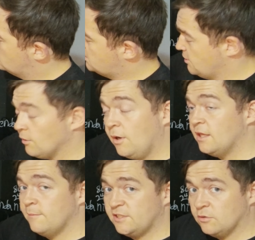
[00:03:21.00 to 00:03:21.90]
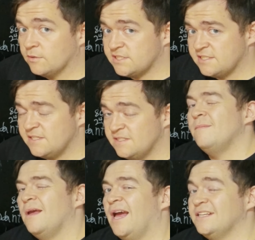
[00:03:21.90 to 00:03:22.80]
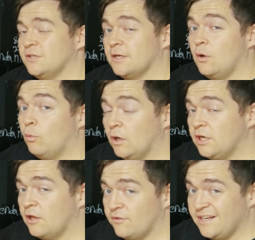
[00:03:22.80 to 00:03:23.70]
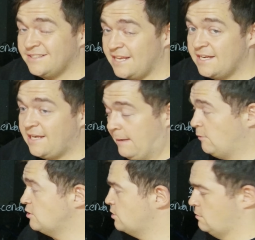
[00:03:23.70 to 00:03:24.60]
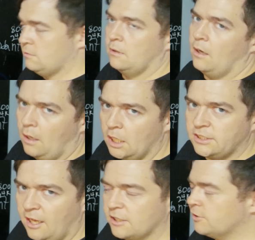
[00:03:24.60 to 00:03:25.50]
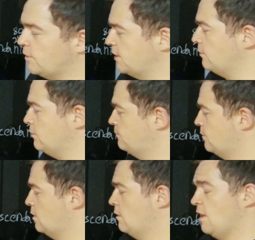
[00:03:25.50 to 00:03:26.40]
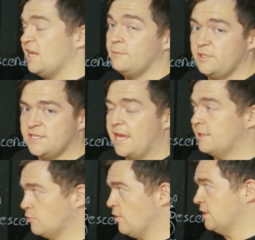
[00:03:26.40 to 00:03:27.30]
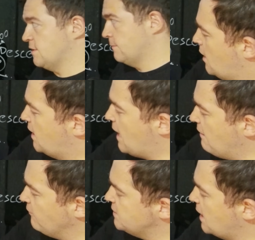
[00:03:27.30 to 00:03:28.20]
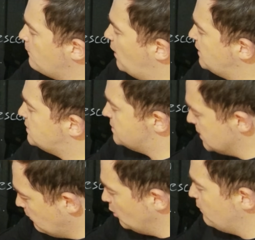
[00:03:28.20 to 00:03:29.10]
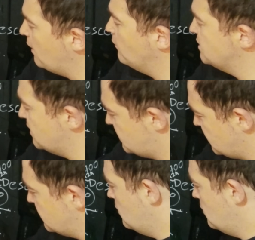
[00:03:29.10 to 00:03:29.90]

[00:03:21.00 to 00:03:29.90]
0 elemental resistance, I took 110 damage on not a critical. Enemies can crit. And every time I double my resistance,